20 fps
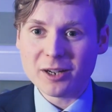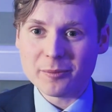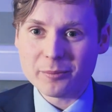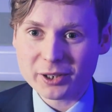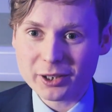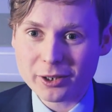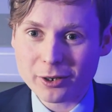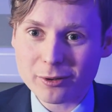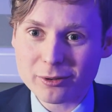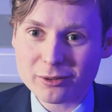
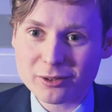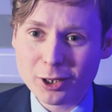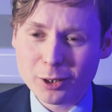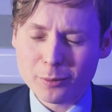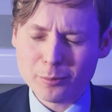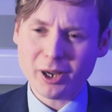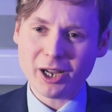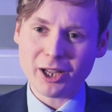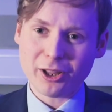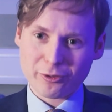because
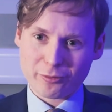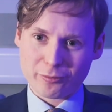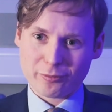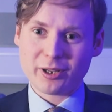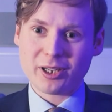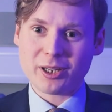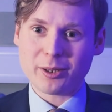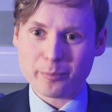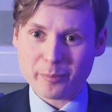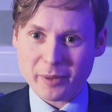my
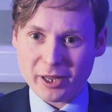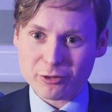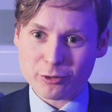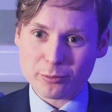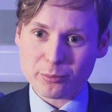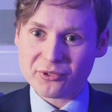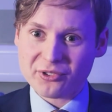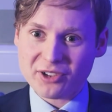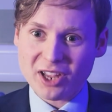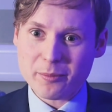3-bedroom
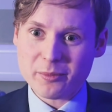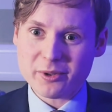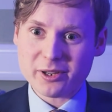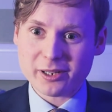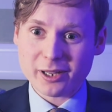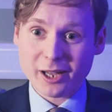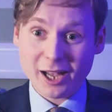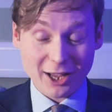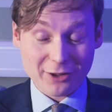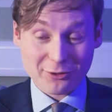semi
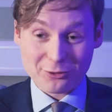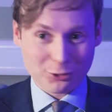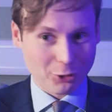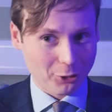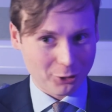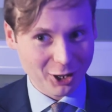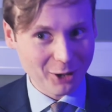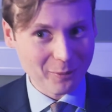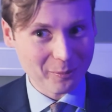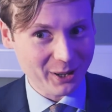has gone
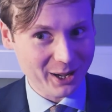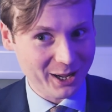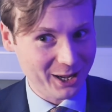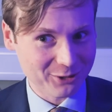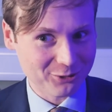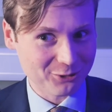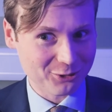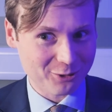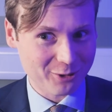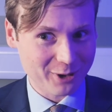up by
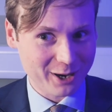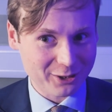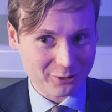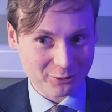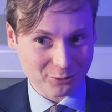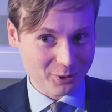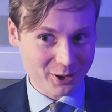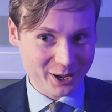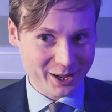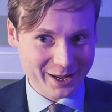100 grand.
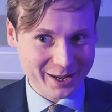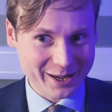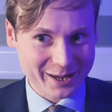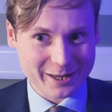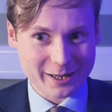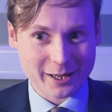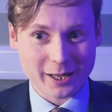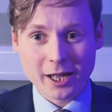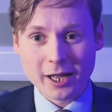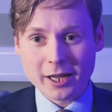Well, hey,
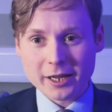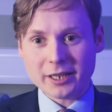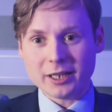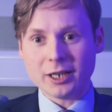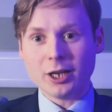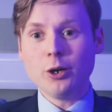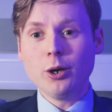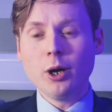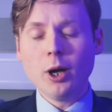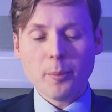
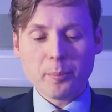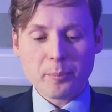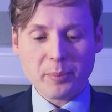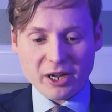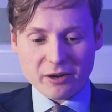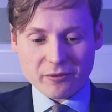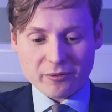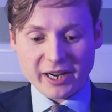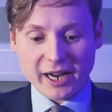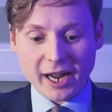but
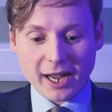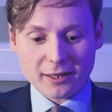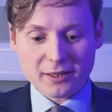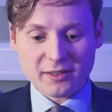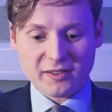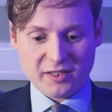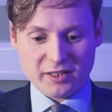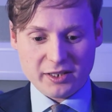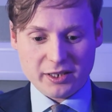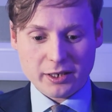in
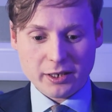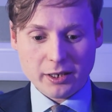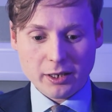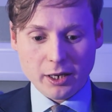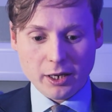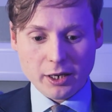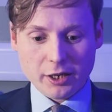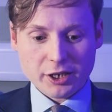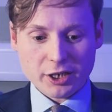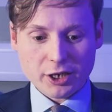reality,
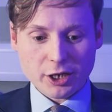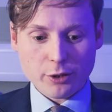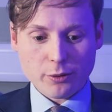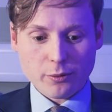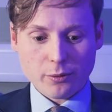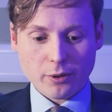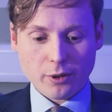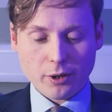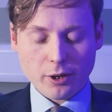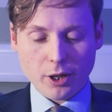
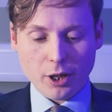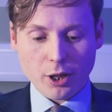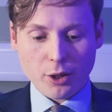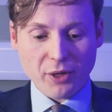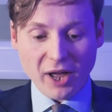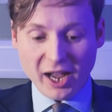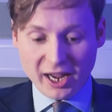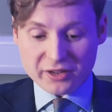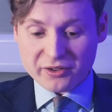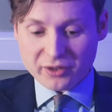
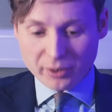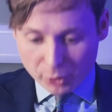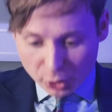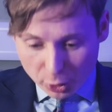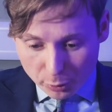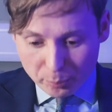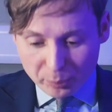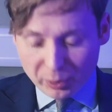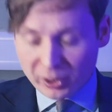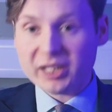that is
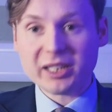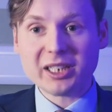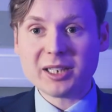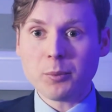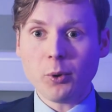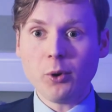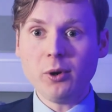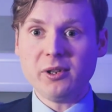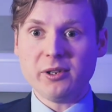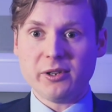completely
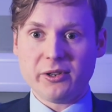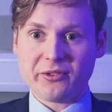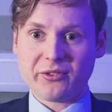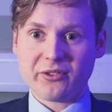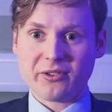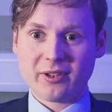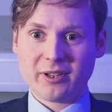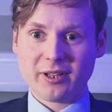pointless.